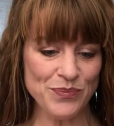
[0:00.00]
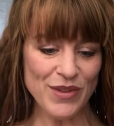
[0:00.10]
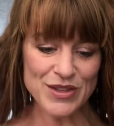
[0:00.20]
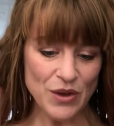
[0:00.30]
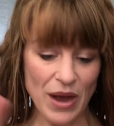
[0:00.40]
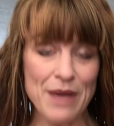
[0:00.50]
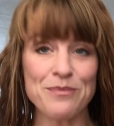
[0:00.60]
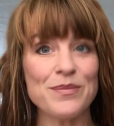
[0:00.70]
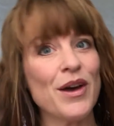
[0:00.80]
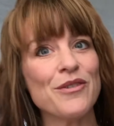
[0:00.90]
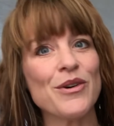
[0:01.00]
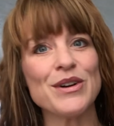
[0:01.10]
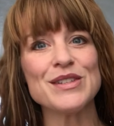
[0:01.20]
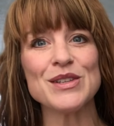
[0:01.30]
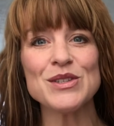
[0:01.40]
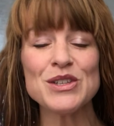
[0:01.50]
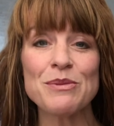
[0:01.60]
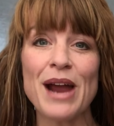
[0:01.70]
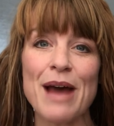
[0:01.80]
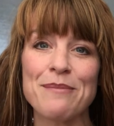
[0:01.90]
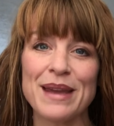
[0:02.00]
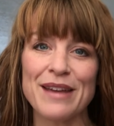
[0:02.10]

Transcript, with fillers: So I'm, of course, super happy.